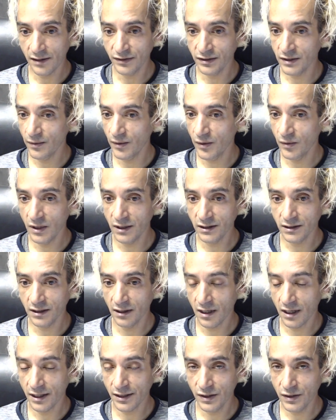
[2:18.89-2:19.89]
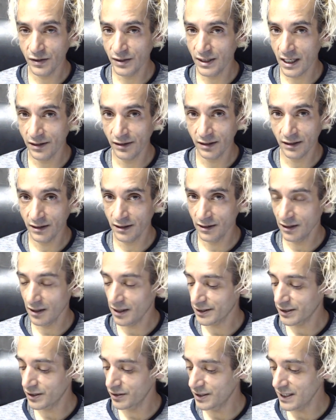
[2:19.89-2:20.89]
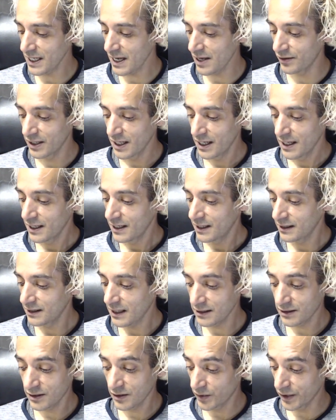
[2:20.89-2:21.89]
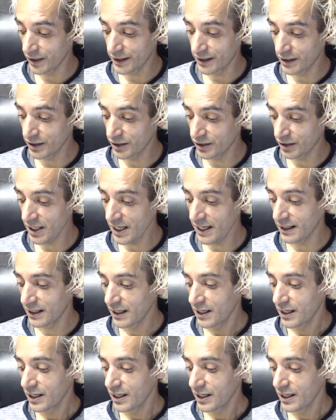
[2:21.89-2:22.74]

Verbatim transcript: If someone wants to lock you down, they're going to lock you down. And that's a really good thing.